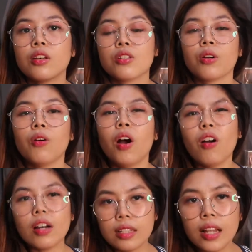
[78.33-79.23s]
So,
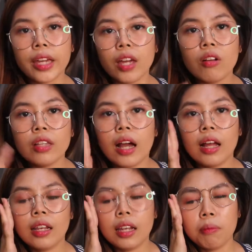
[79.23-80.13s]
ako kasi lagi ako
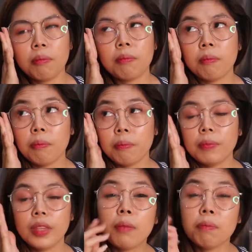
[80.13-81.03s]
naka-lip
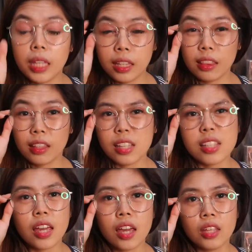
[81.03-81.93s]
lip tint
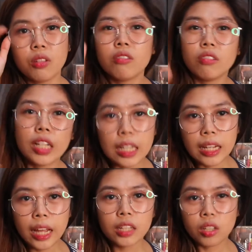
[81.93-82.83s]
kasi I don't really
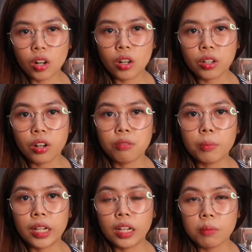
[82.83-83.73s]
like the color of
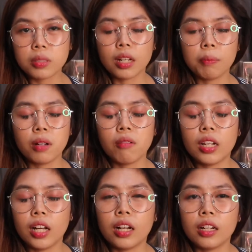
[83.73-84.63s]
my lips kapag
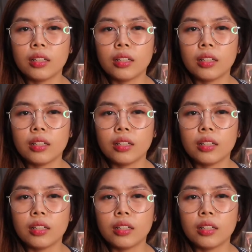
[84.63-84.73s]
walang